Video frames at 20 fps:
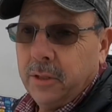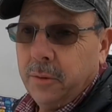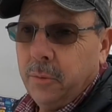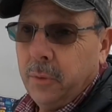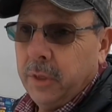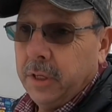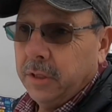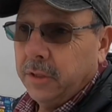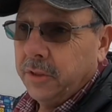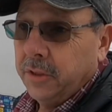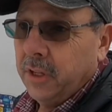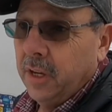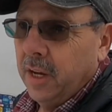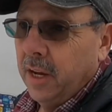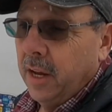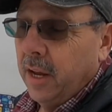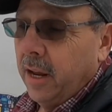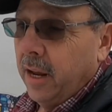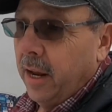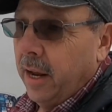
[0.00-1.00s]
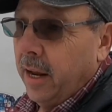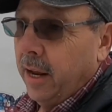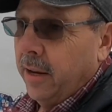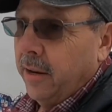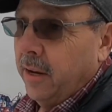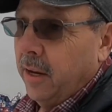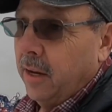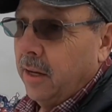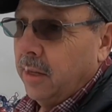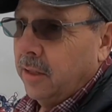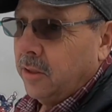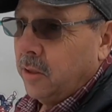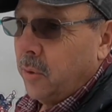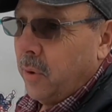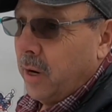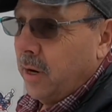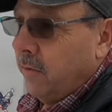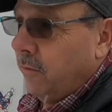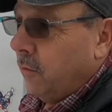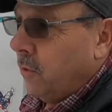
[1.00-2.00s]
on wheels, and it's
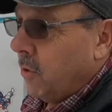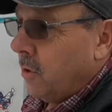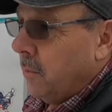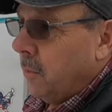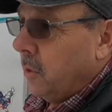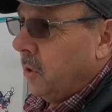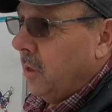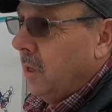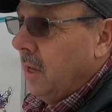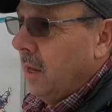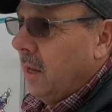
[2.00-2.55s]
quite affordable.